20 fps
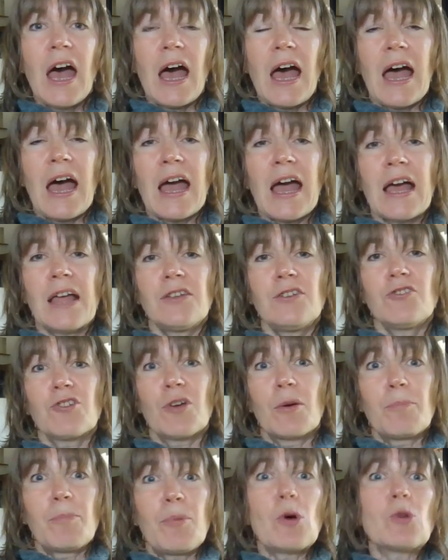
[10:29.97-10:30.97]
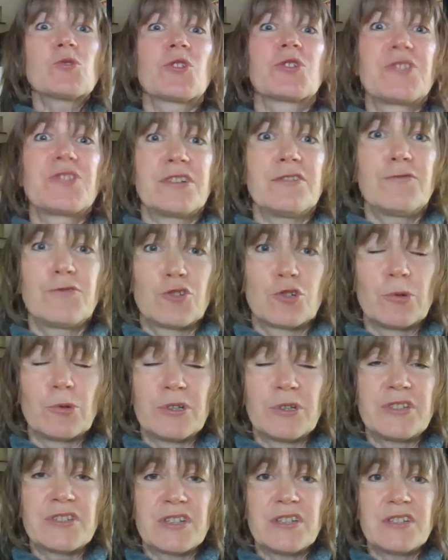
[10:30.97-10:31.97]
and positive
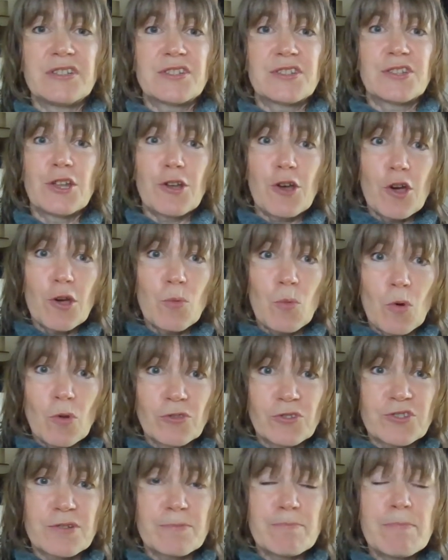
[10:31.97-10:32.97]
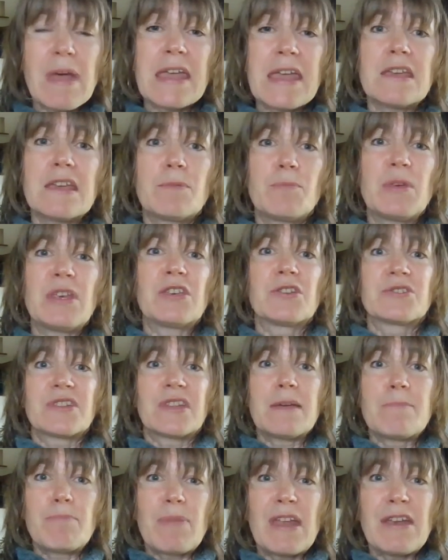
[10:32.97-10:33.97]
choices that I want to make because
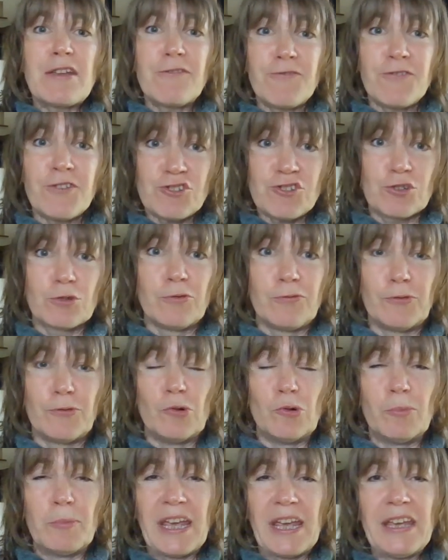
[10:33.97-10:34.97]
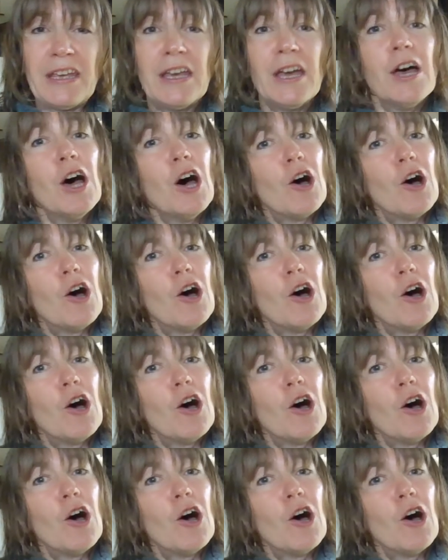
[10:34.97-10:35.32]
they're beneficial for me,